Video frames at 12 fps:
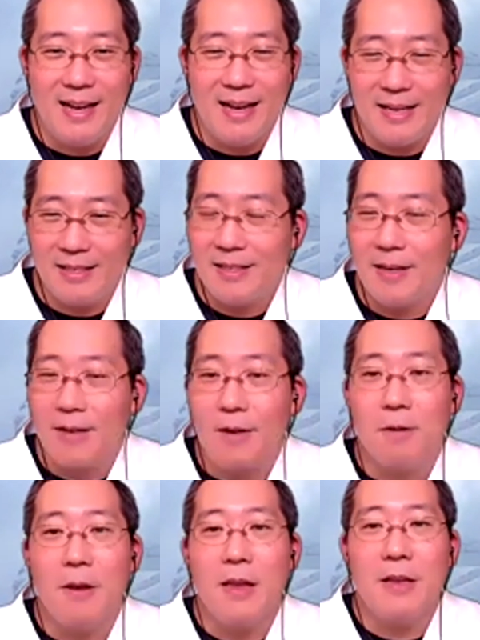
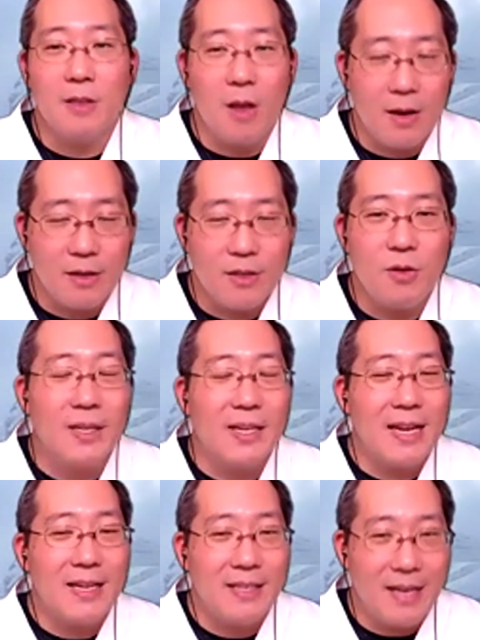So as long as you can
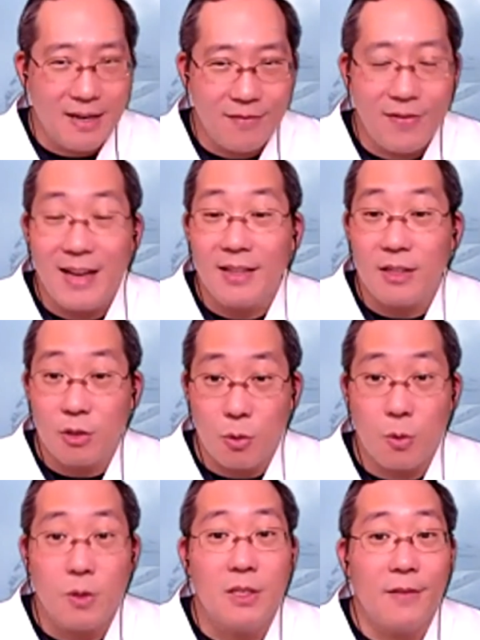identify the
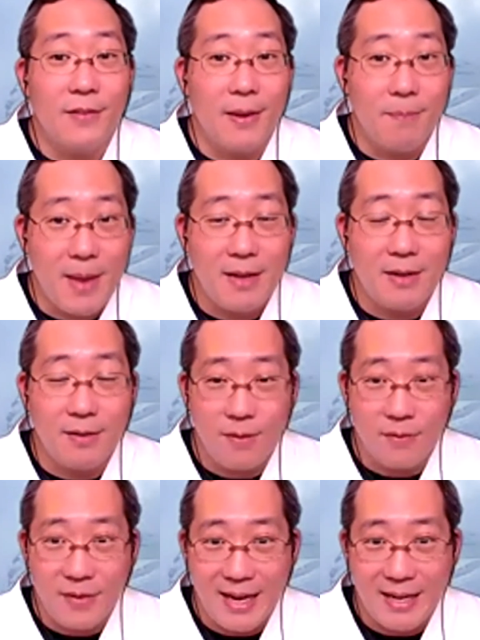source of competitive
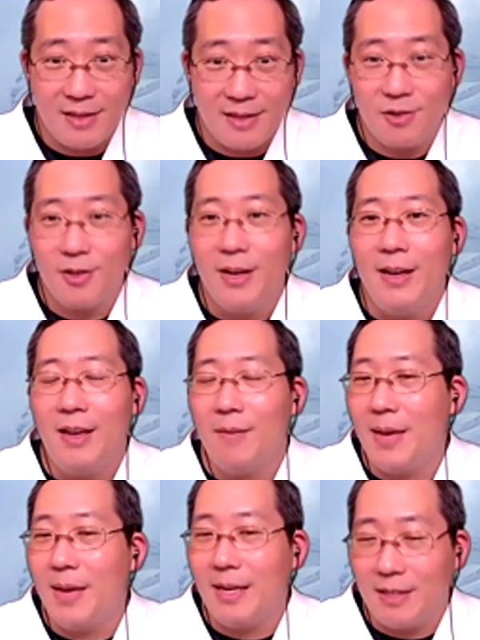advantage, it
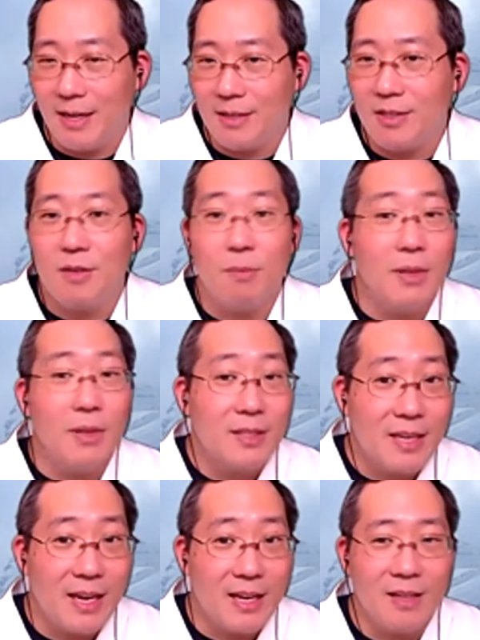makes sense to
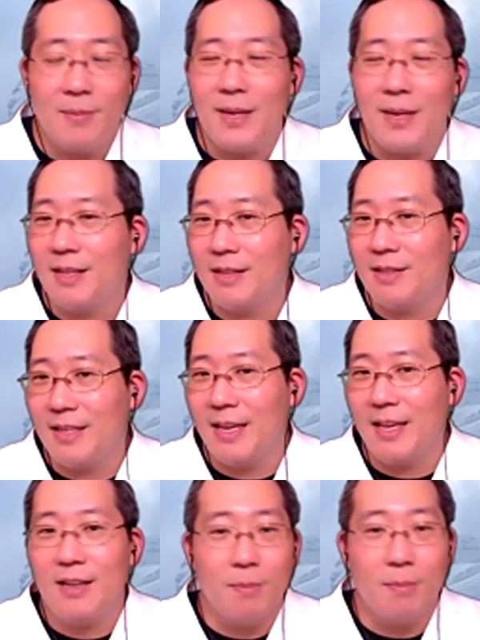blitzscale, it makes sense to get
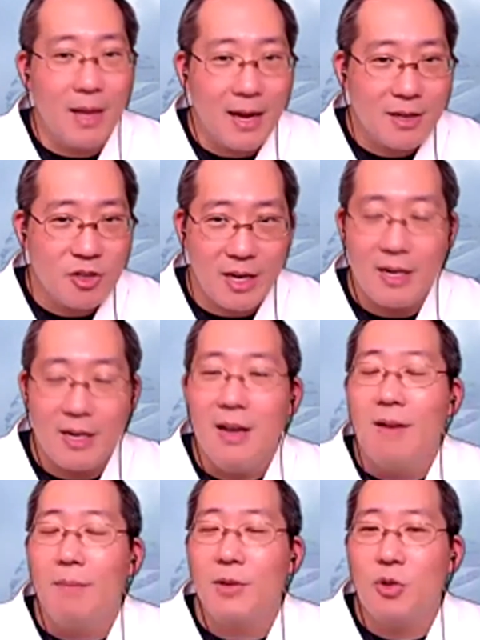into blockchain,
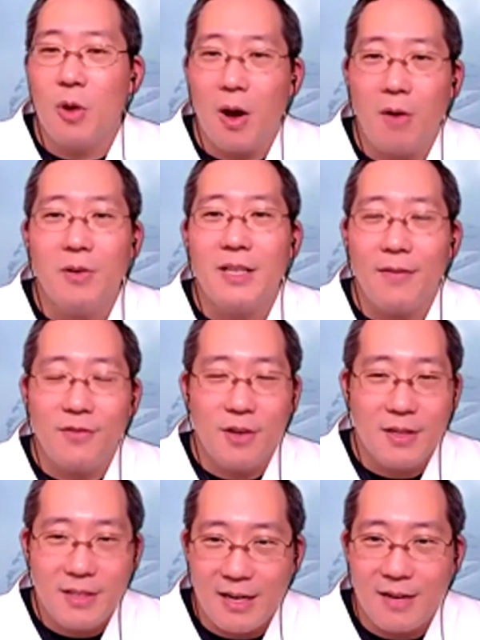but you always have to
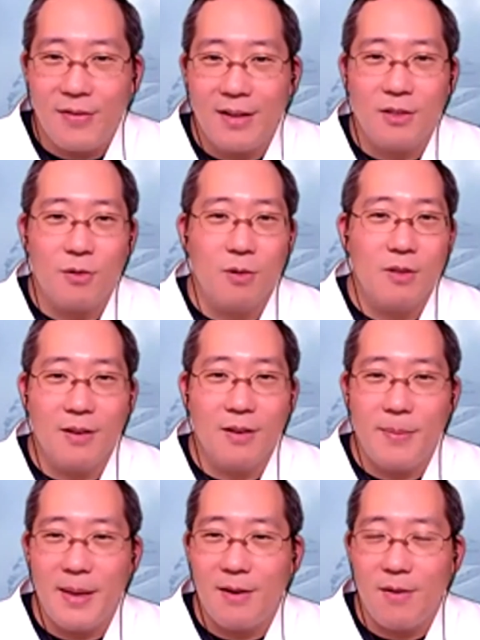identify the source of
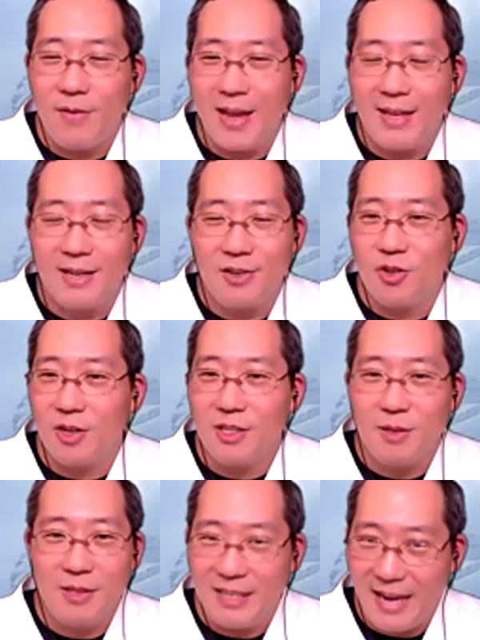competitive advantage.
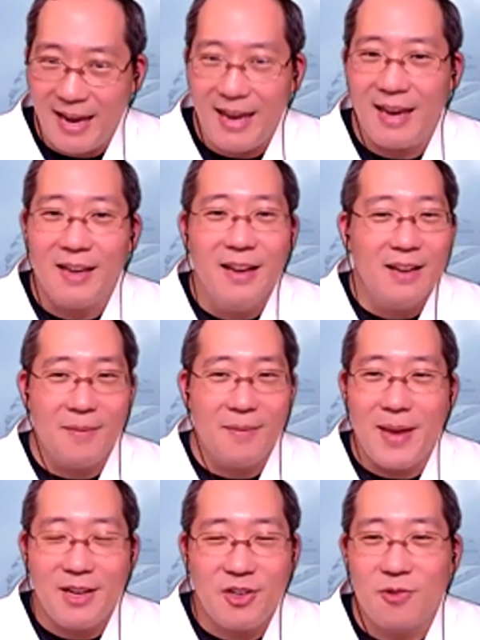Just saying the
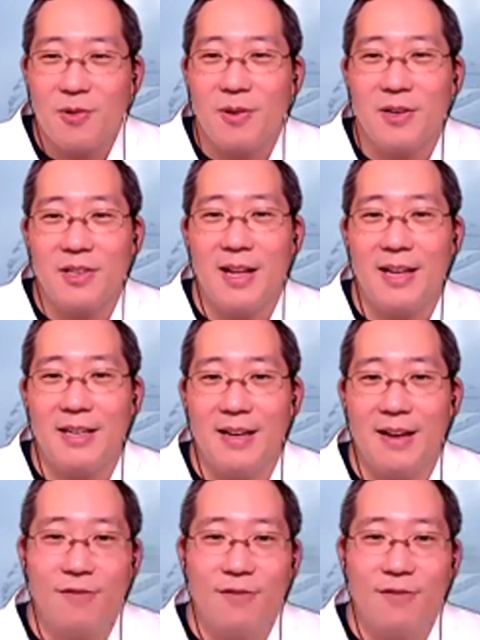magic word is not enough.